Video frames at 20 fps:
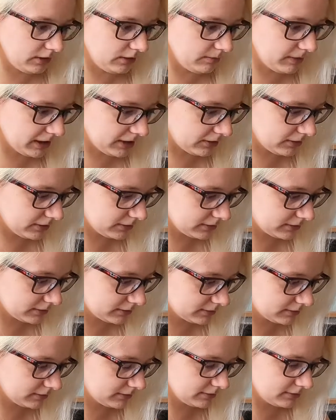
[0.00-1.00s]
Oh my God.
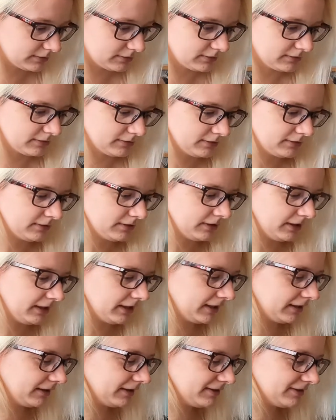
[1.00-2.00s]

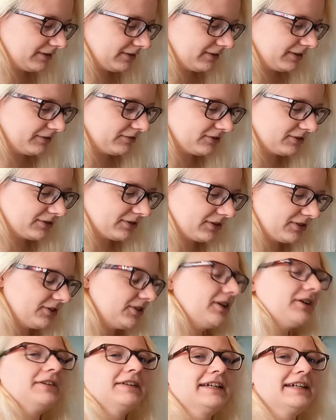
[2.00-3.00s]
Okay guys, sorry, I just got to
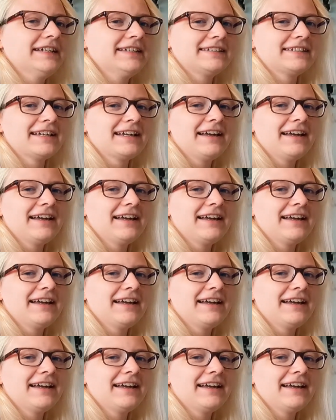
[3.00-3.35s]
show you this.